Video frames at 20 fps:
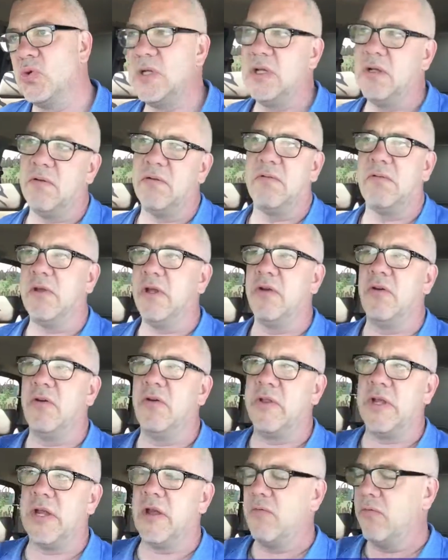I don't
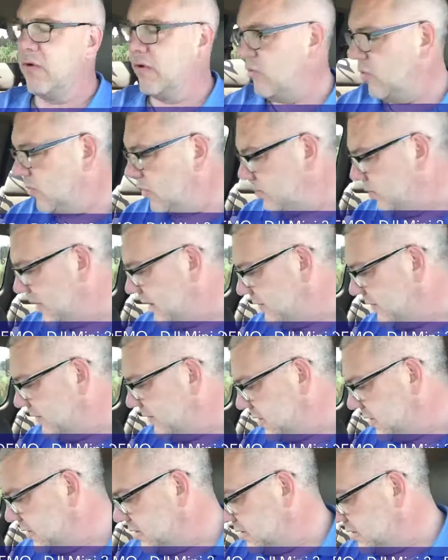know. They got rid of the word Mavic.